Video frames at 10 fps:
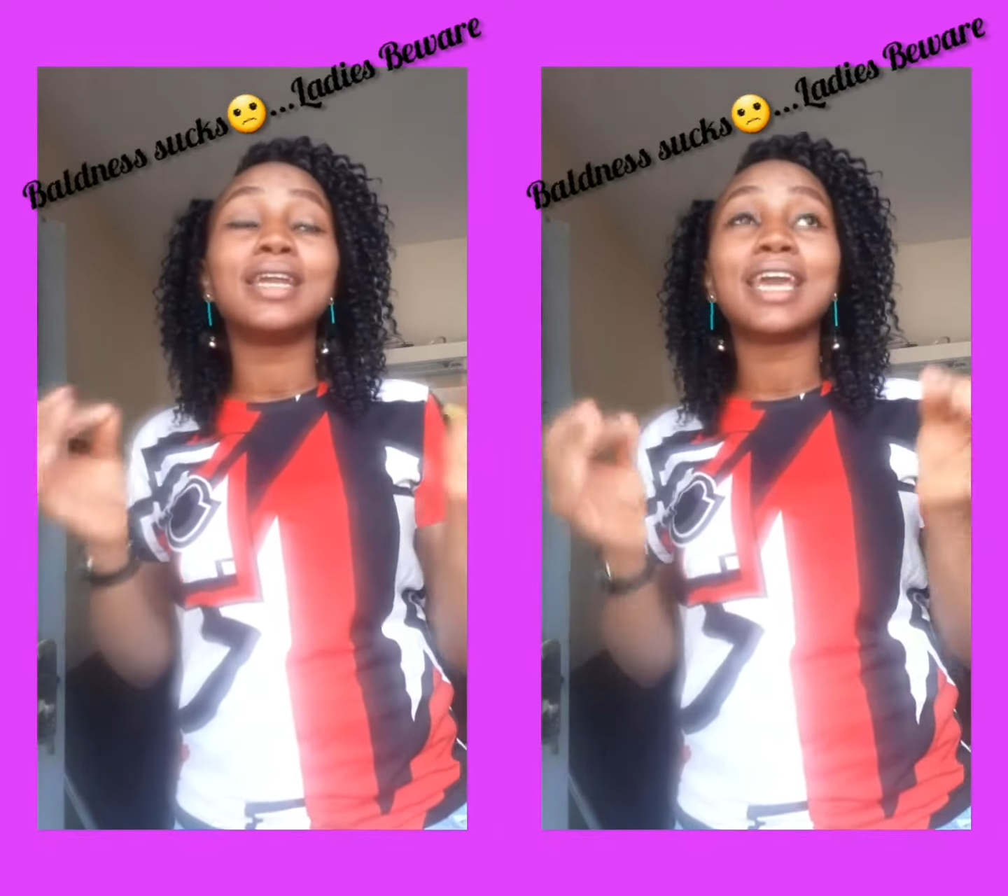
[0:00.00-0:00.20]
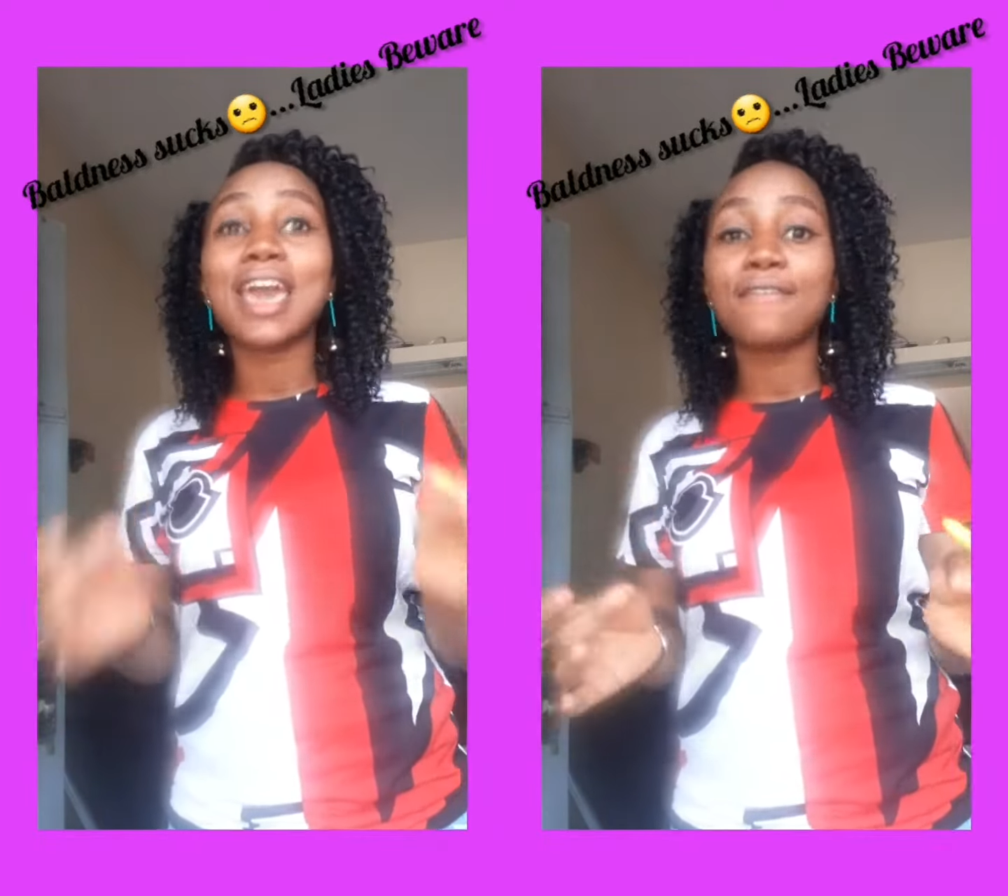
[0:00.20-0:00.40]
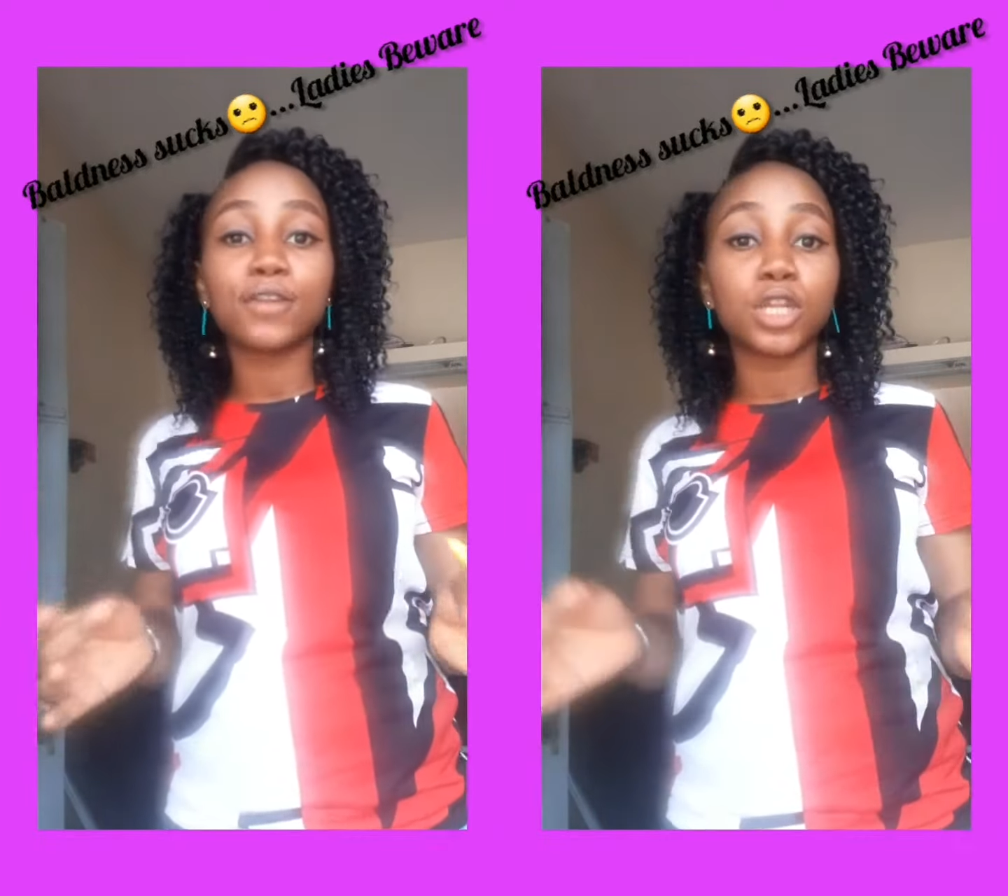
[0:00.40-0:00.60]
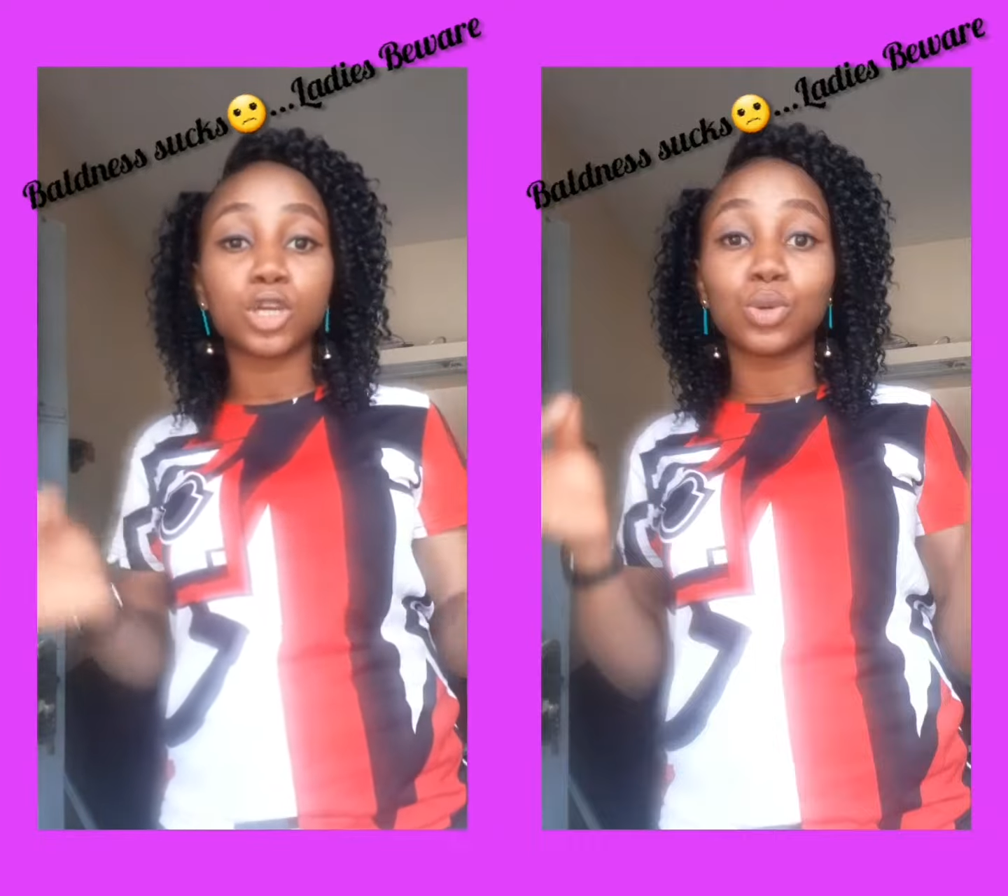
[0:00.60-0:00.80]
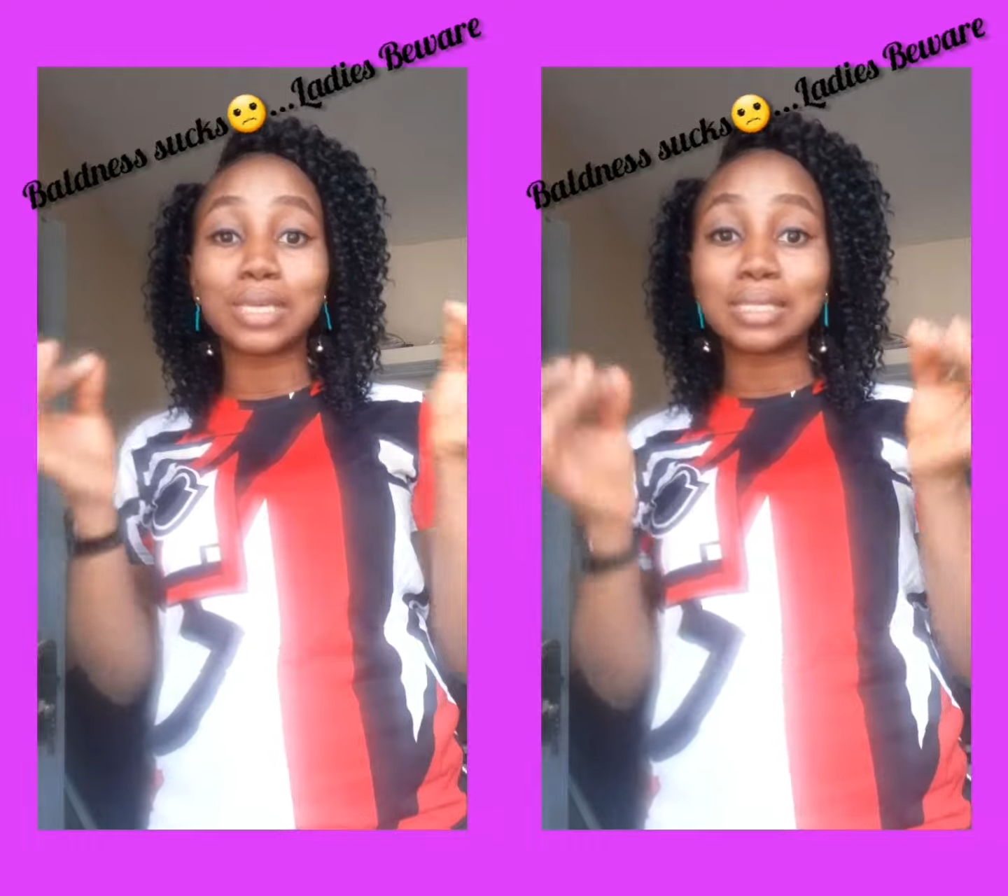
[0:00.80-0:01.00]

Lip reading: The hair follicle is